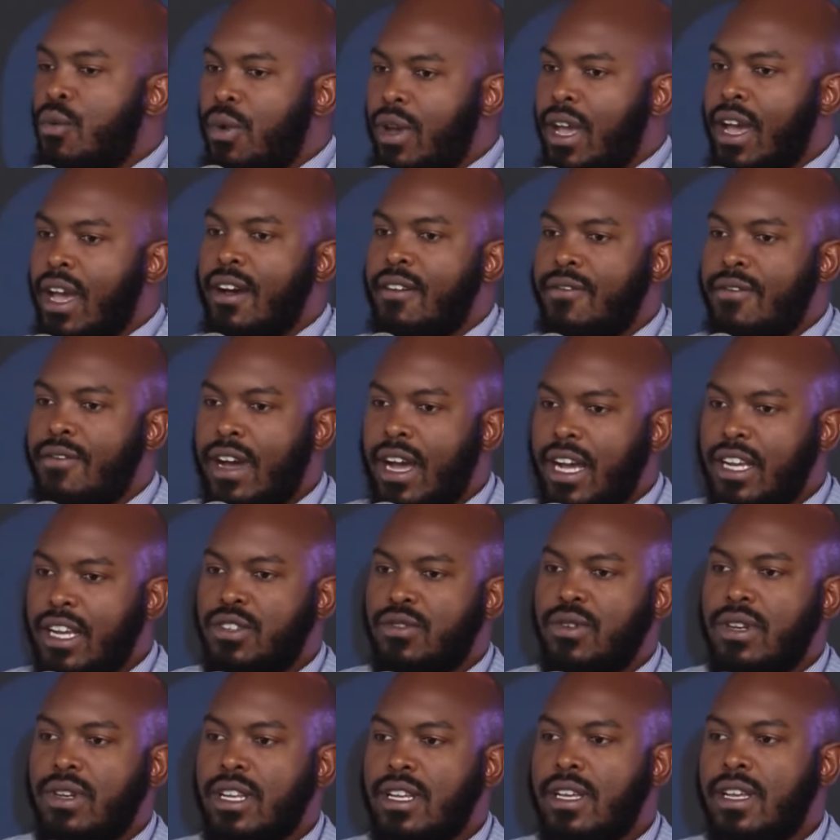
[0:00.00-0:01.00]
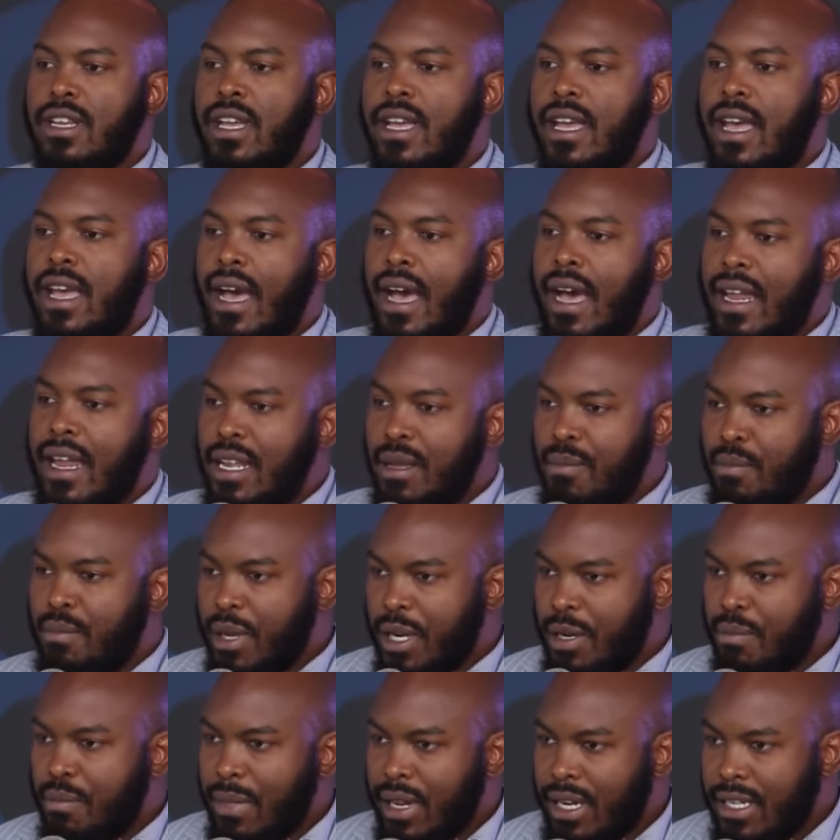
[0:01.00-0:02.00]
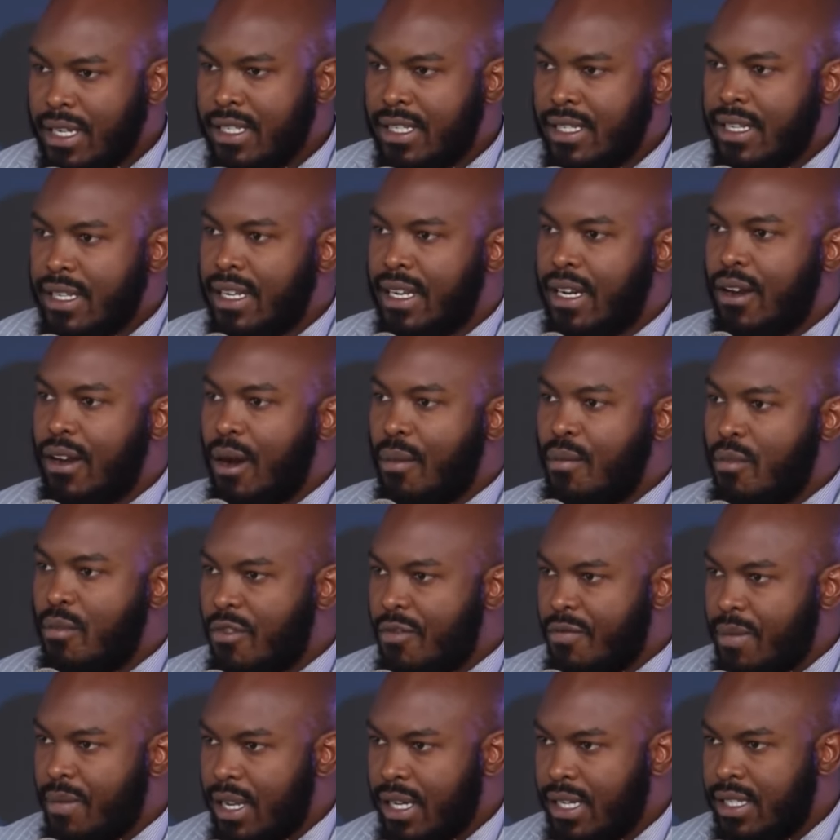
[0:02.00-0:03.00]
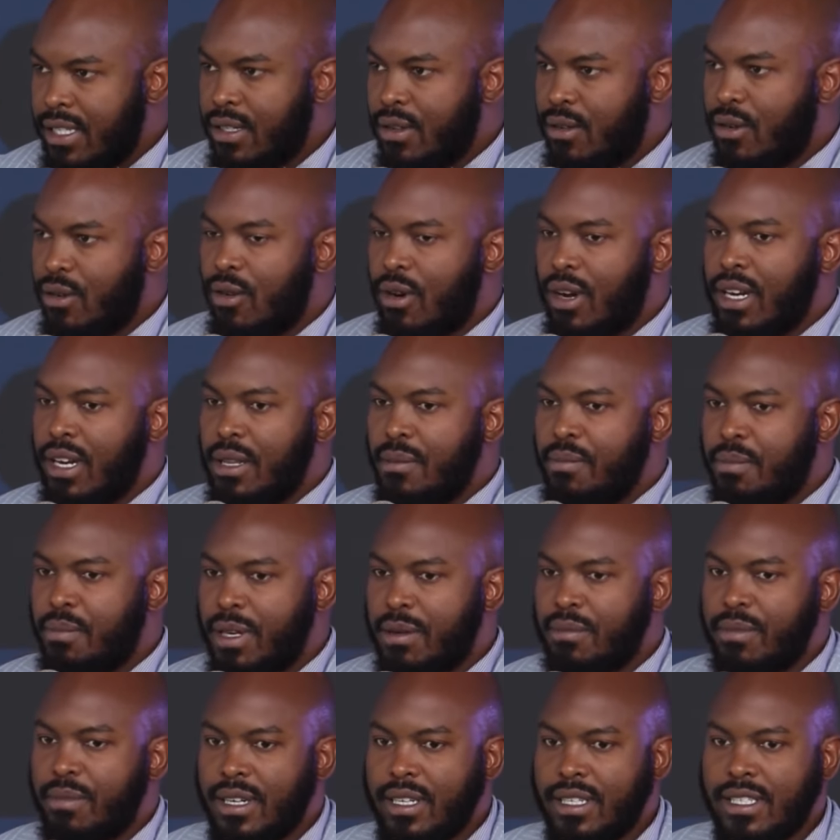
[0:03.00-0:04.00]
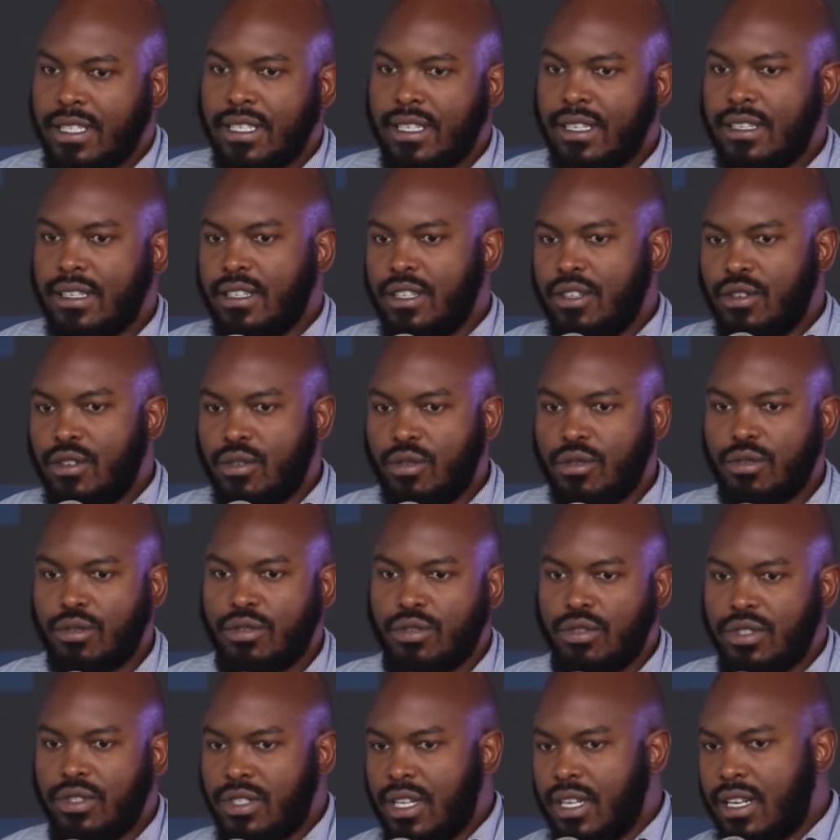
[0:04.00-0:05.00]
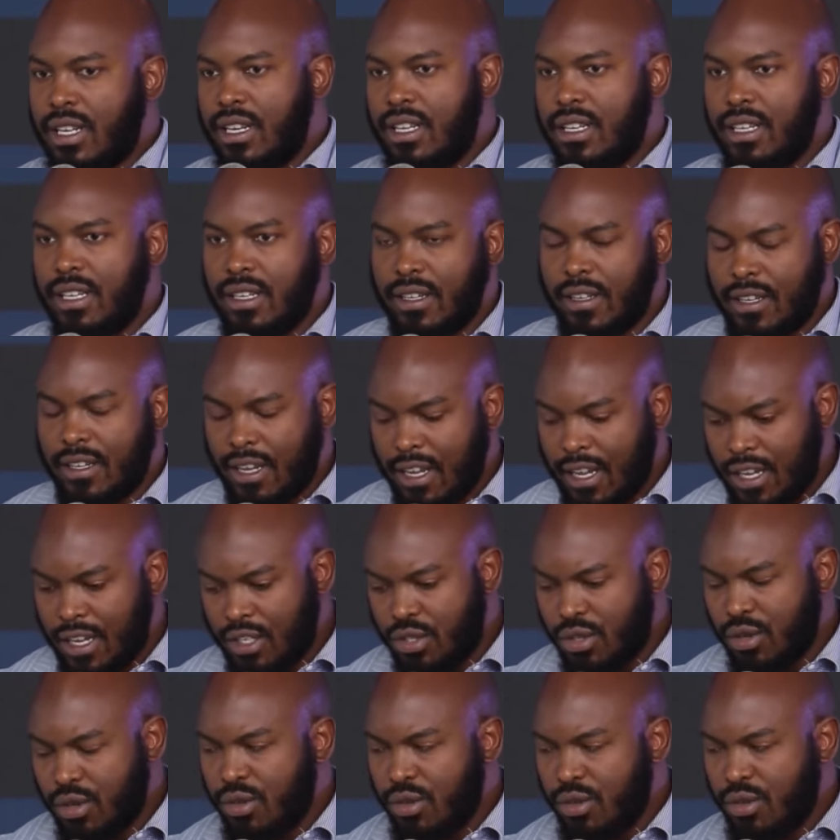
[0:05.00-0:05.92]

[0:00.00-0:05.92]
we have actually an impediment in our movement or an impediment in you know daily uh,